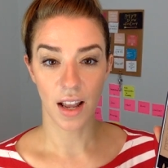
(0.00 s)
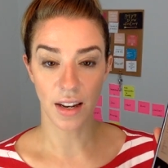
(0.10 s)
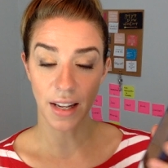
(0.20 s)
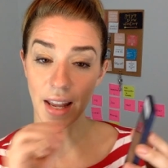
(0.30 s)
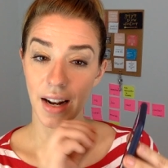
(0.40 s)

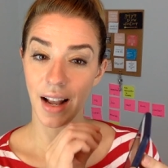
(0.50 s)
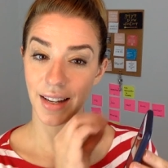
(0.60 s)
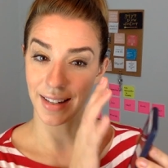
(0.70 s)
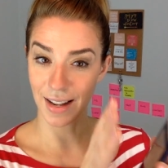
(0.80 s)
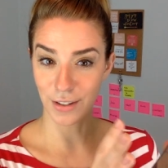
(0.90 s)
And again, I
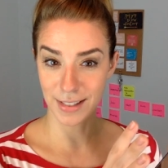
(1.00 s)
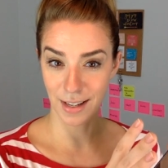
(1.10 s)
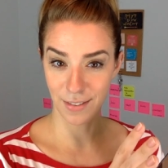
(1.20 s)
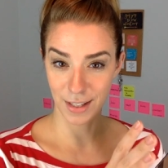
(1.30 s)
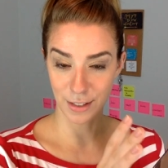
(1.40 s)
can now
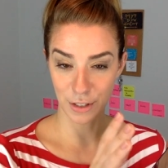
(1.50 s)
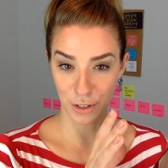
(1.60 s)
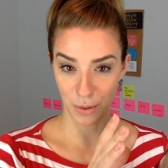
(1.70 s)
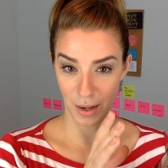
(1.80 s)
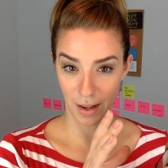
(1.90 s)
save this
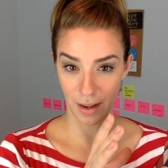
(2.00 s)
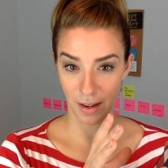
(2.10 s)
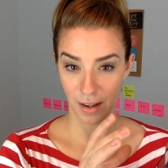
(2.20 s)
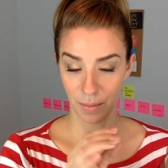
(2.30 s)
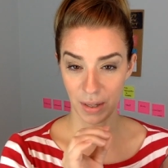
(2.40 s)
to
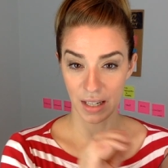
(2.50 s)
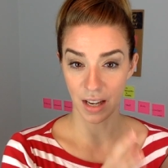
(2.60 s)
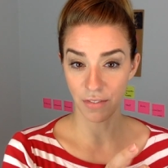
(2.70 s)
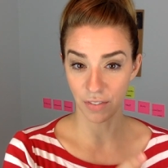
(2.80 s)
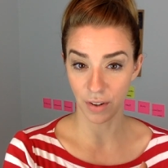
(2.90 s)
a
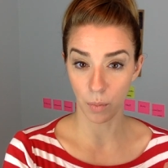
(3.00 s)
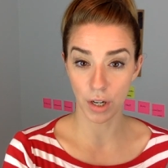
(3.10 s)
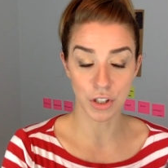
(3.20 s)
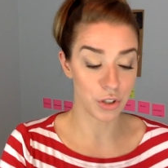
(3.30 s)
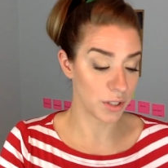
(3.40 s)
PDF. If I
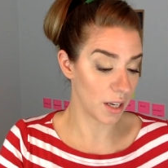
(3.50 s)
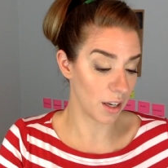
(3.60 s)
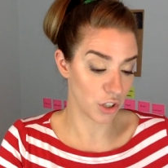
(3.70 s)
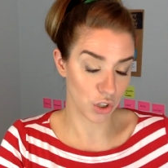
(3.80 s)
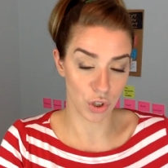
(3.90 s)
wanted to, say
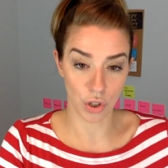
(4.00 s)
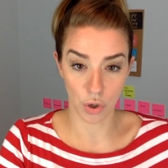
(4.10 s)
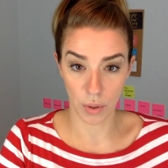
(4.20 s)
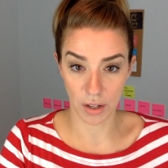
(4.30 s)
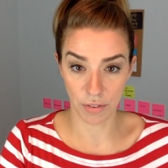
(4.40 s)
I just took a
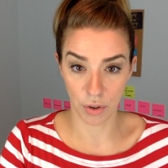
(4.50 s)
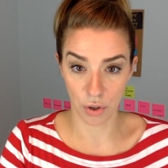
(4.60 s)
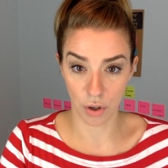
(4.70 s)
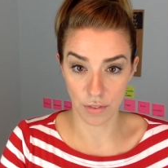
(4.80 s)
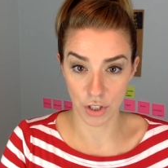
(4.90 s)
quick
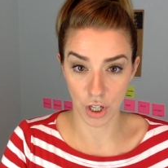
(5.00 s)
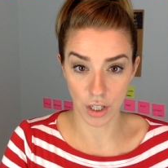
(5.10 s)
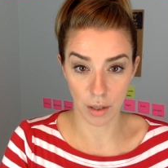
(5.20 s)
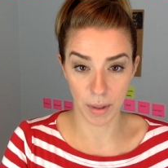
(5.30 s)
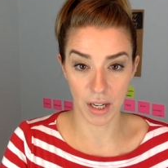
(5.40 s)
photo of a
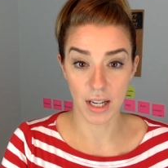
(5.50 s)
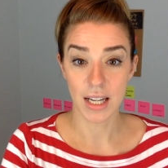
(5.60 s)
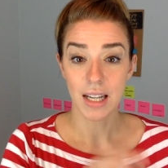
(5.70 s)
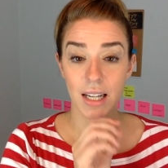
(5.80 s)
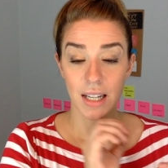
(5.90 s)
document
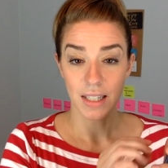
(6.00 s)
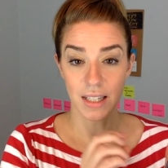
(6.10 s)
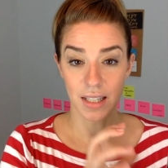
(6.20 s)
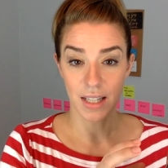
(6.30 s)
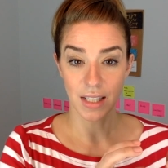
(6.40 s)

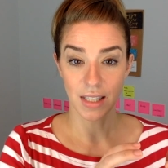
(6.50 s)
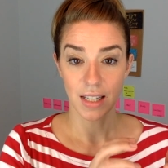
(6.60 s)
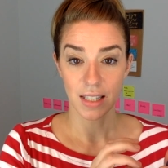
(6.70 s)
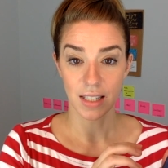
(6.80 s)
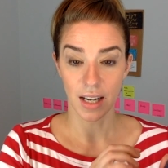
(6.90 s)
did this,
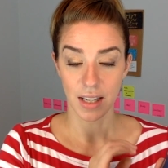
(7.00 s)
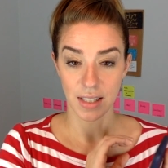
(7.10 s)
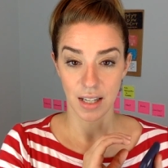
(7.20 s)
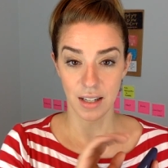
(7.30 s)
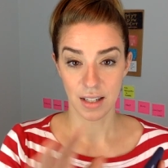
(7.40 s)
signed
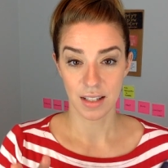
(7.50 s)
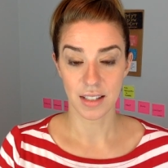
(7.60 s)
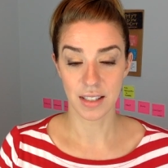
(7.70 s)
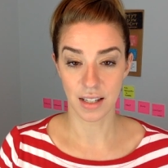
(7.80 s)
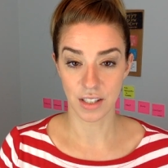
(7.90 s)
it,
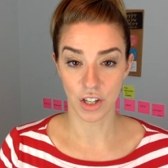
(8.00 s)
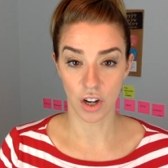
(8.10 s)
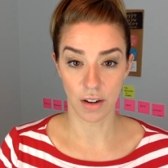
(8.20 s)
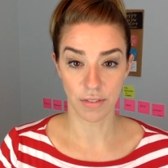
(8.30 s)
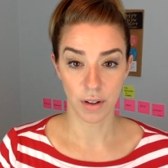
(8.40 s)
sent it
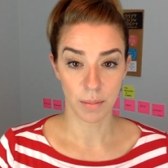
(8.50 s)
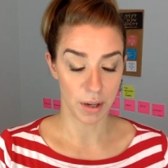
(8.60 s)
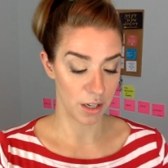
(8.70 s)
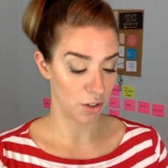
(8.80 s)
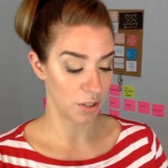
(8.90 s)
off
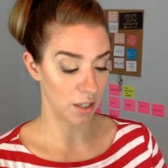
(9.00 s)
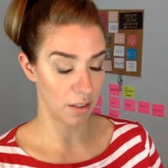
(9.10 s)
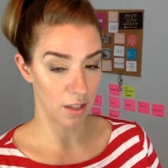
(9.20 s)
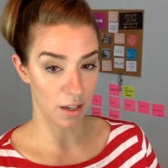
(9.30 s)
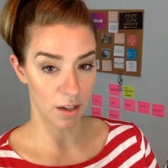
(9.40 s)
by
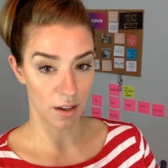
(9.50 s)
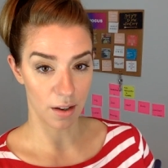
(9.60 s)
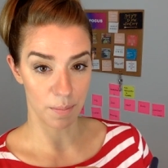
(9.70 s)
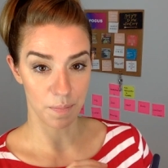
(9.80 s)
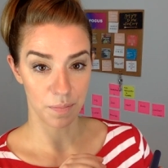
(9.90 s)
using the
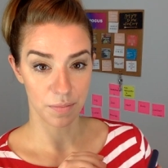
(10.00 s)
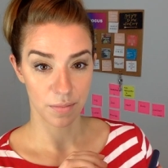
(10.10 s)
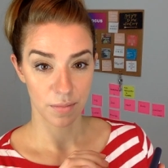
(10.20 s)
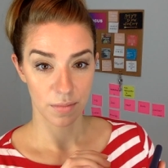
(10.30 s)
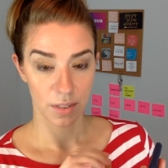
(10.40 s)
um,
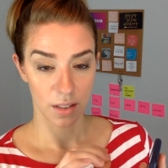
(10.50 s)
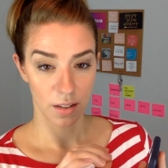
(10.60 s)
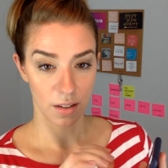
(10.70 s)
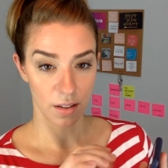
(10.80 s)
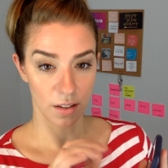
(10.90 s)

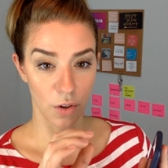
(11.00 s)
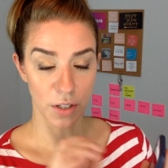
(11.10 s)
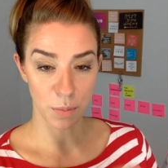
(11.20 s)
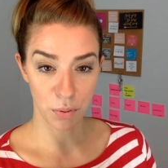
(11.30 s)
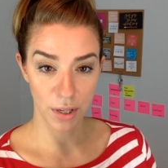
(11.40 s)
uh,
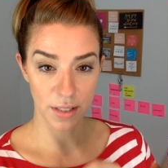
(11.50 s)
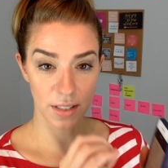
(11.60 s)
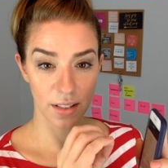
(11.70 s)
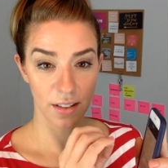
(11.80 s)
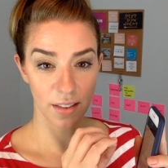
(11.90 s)
going to
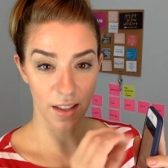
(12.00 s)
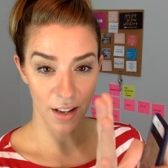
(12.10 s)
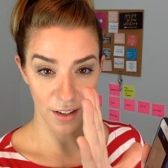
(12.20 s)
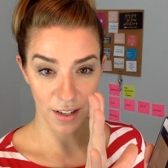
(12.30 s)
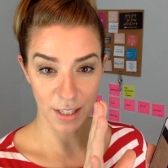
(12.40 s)
print,
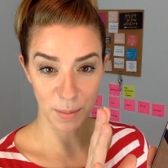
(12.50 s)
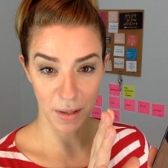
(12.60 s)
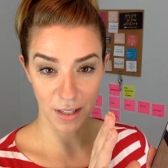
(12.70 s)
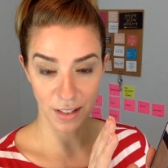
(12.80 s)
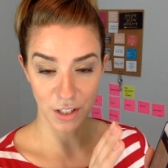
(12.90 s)
then
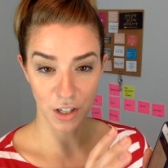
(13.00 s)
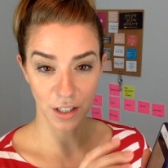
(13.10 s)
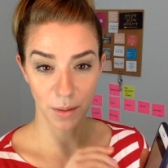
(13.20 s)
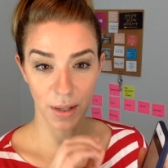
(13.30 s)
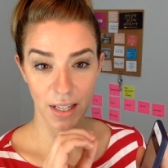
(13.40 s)
expanding the
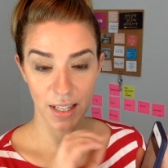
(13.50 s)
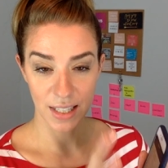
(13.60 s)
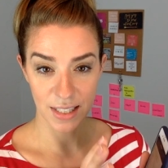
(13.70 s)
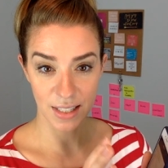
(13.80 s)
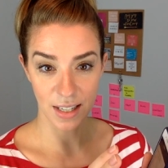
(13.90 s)
document,
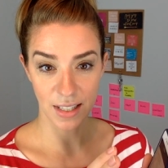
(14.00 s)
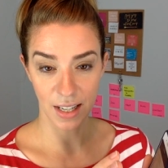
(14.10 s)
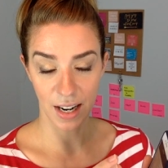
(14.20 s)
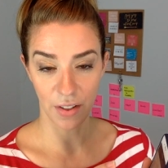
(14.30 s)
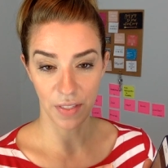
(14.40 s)
sending
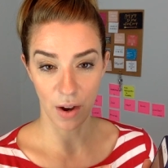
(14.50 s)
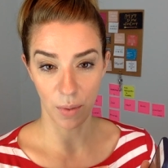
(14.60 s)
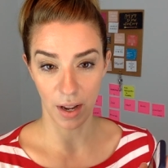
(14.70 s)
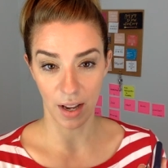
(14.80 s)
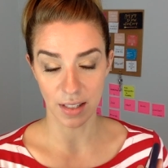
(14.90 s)
it out that
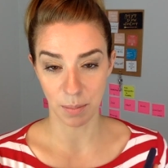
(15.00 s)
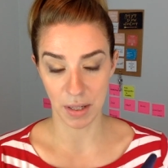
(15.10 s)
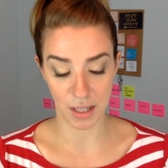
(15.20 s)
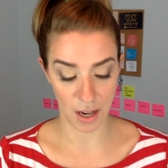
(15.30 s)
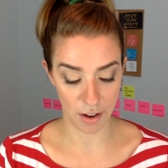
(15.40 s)
way as a
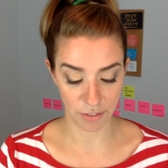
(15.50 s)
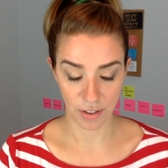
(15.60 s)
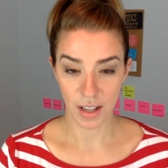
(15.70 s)
PDF.